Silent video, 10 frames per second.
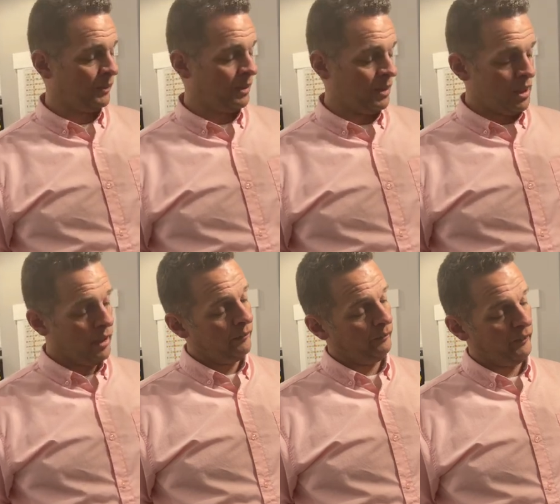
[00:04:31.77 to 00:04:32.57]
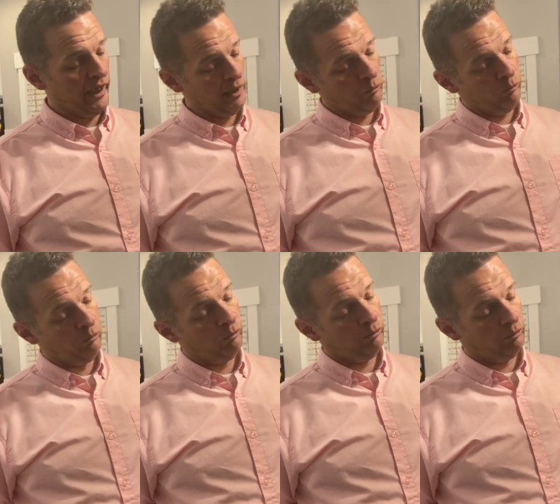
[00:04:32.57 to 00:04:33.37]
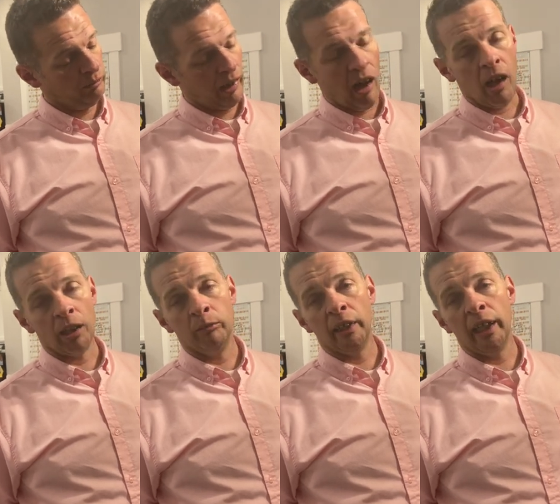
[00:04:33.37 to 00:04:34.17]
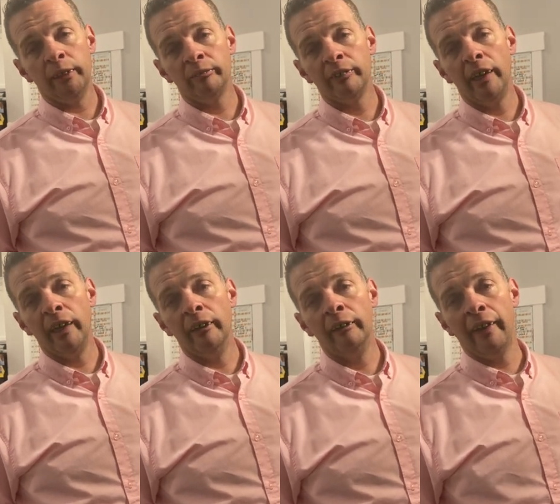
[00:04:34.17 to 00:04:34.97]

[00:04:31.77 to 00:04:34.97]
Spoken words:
what. Then caught him and ate him for dinner.